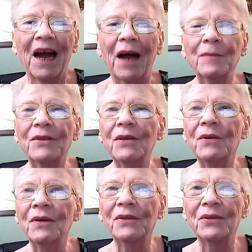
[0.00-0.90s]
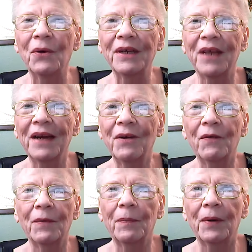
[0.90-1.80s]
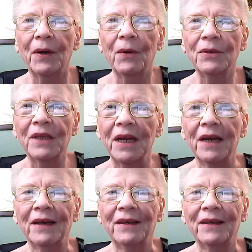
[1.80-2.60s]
I'm just so excited over Pelosi.